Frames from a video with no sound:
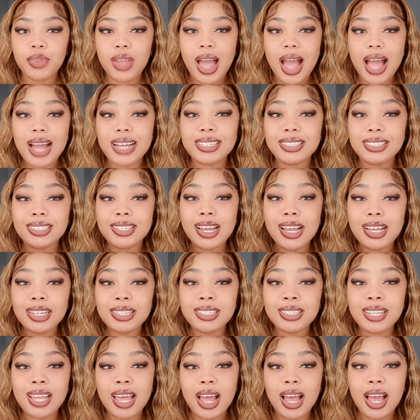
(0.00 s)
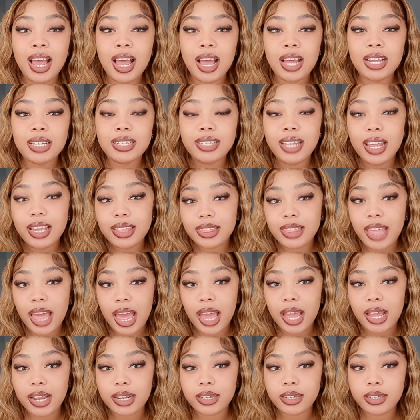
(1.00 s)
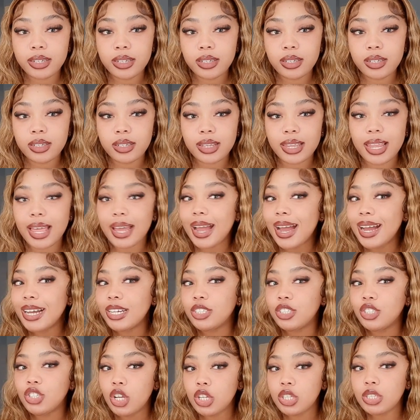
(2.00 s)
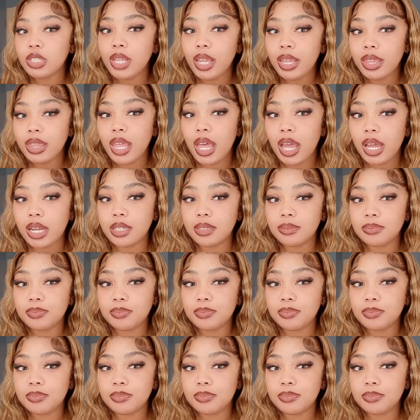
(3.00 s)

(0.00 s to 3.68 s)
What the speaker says: I just did that. Like, I just did that.